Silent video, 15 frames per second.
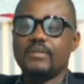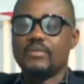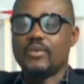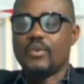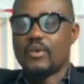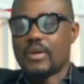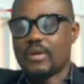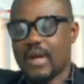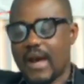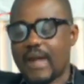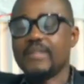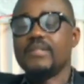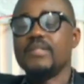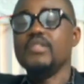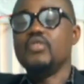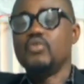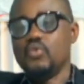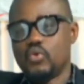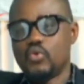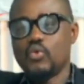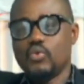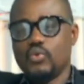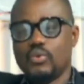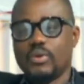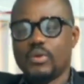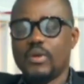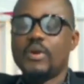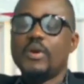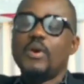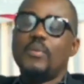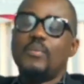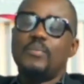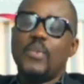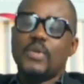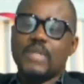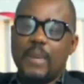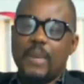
your card is issued to you. But